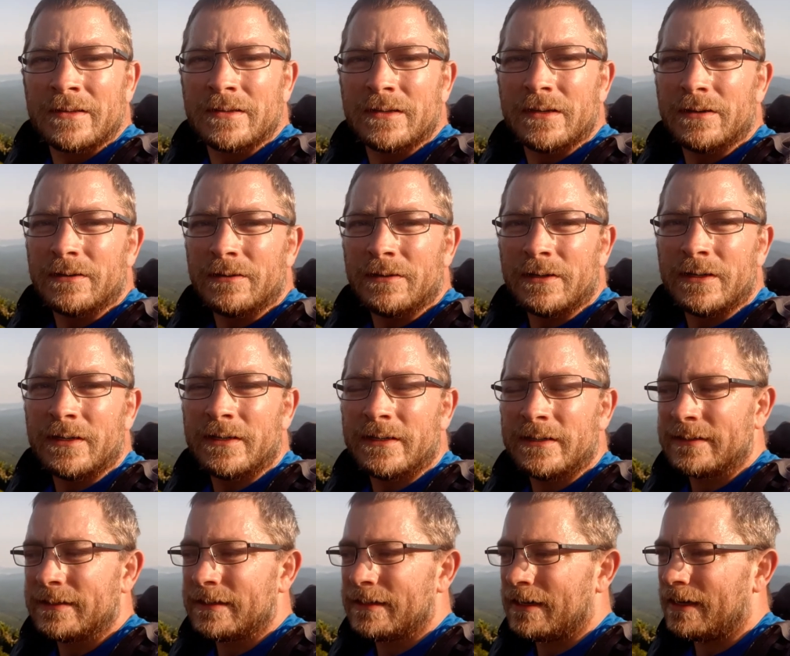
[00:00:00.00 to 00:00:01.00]
So,
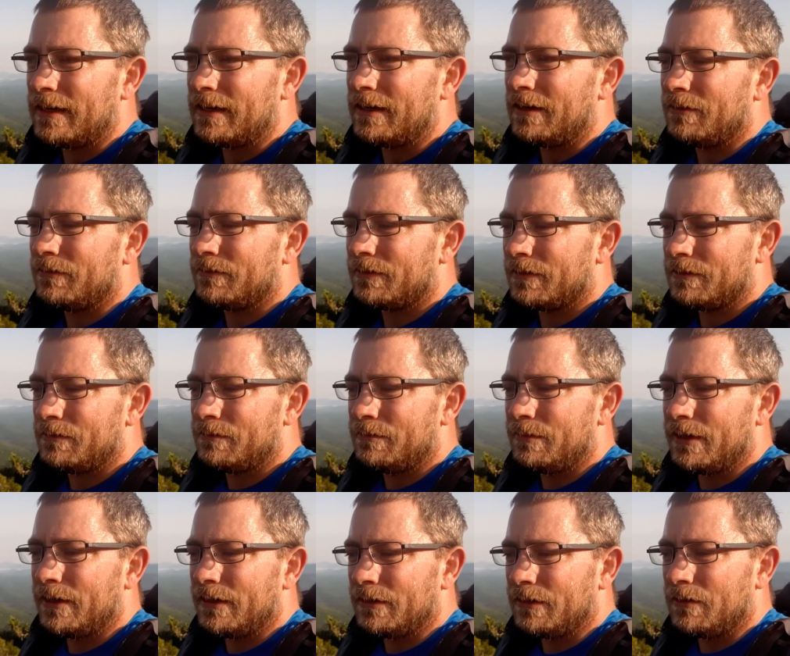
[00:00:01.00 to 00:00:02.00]
hopefully we'll
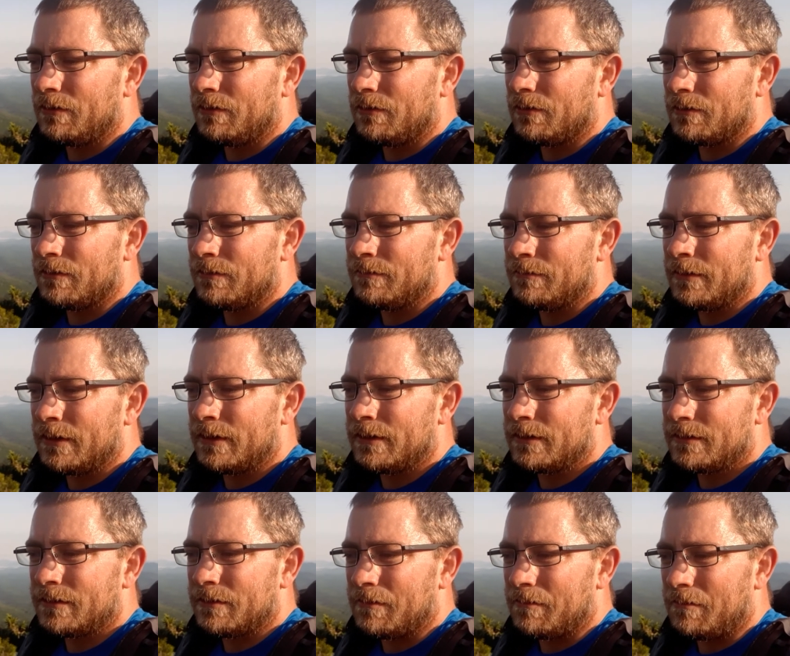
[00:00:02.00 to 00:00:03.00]
be in Gorham
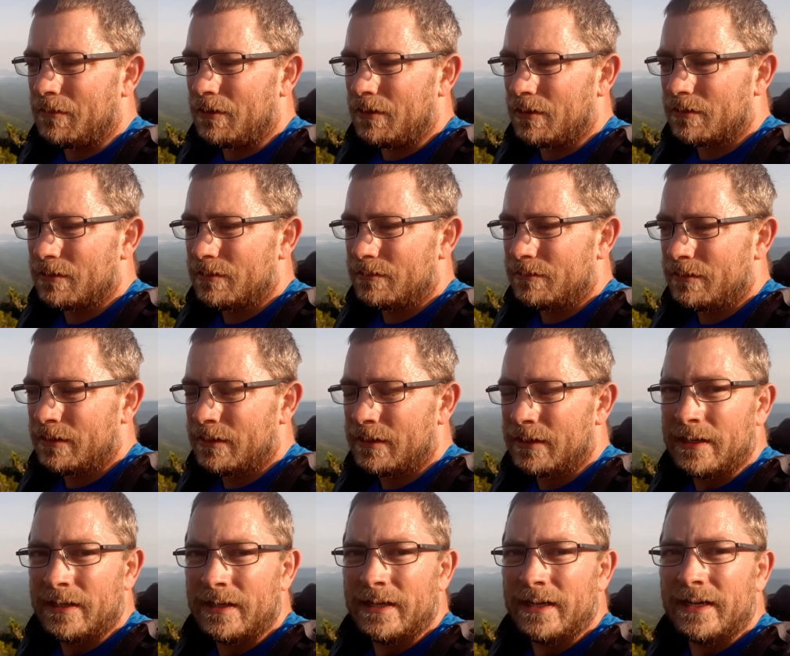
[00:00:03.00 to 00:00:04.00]
tomorrow,
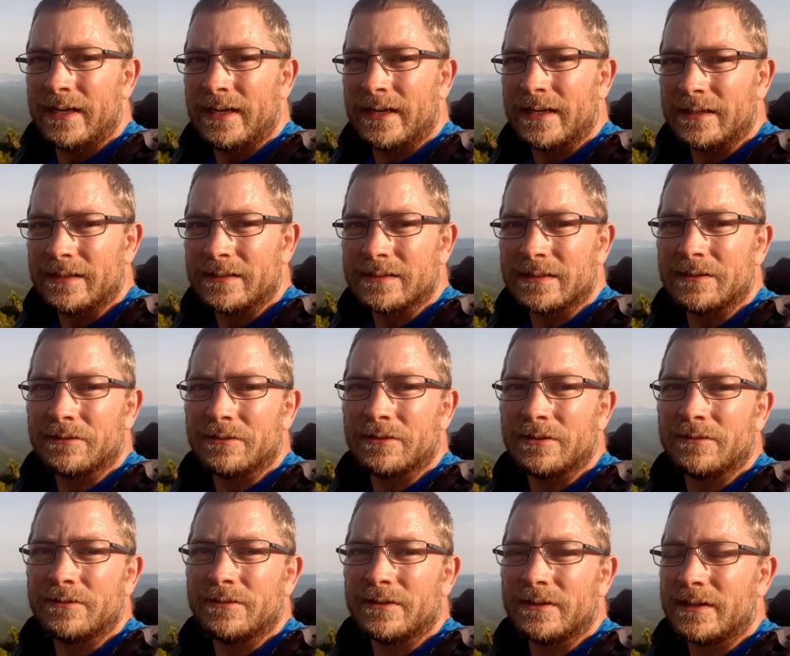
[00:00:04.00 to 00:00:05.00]
unless I
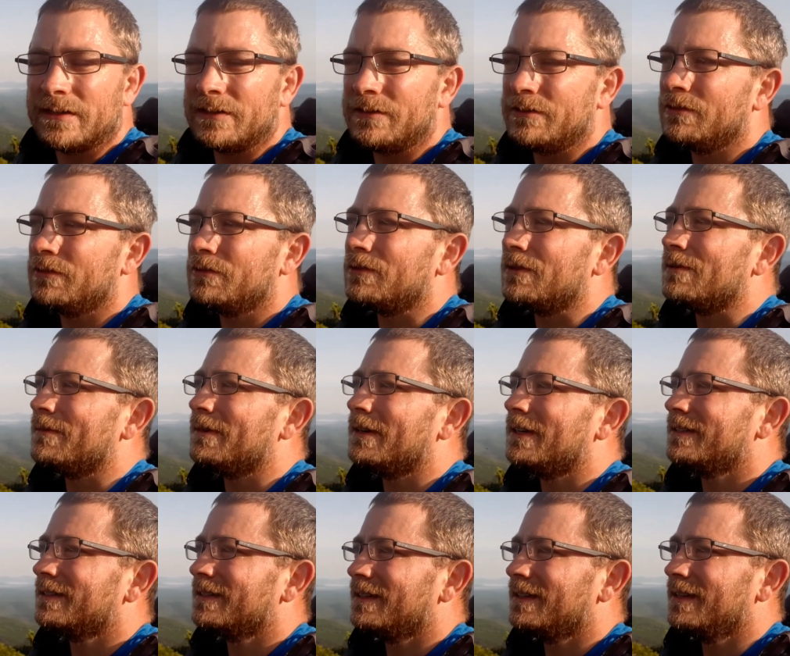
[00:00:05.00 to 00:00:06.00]
really feel like doing 20
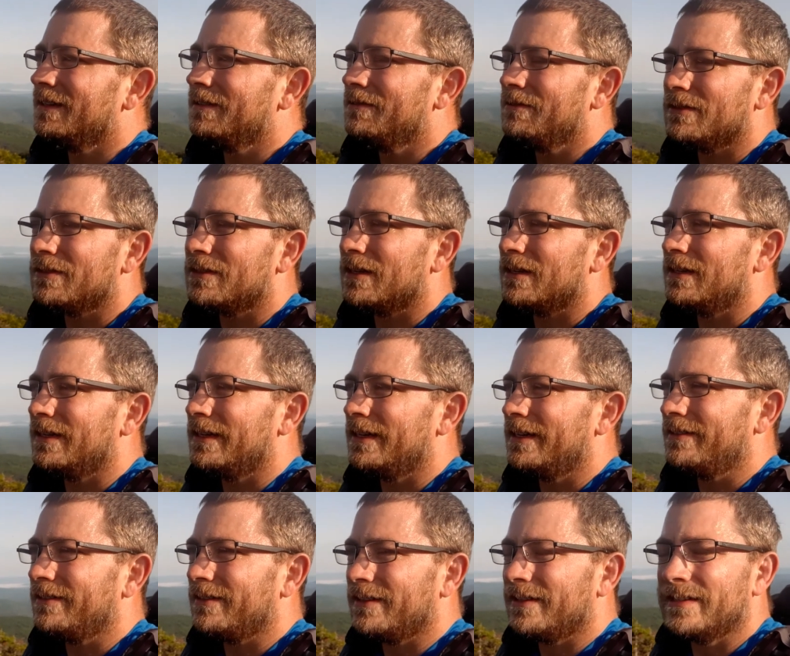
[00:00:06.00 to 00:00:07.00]
miles today, which I
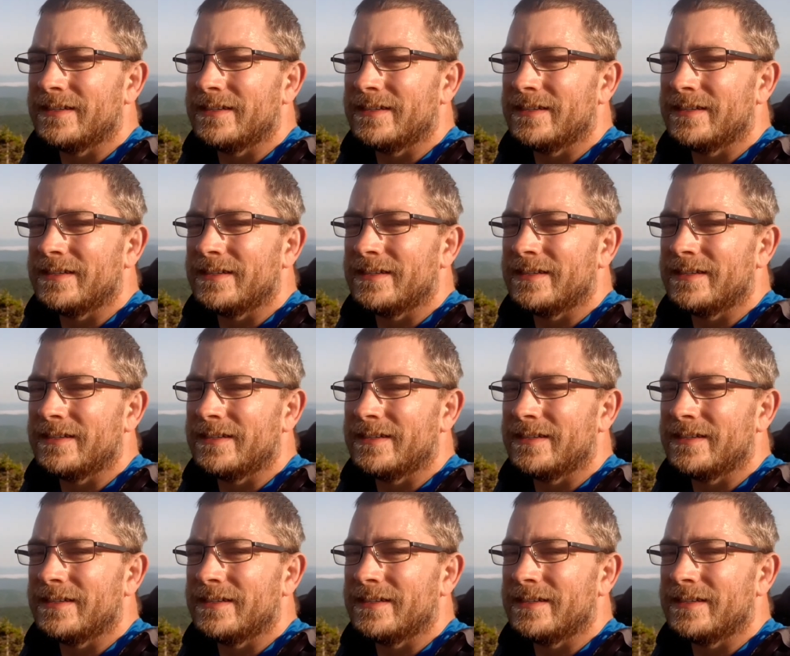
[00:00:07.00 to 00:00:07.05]
doubt.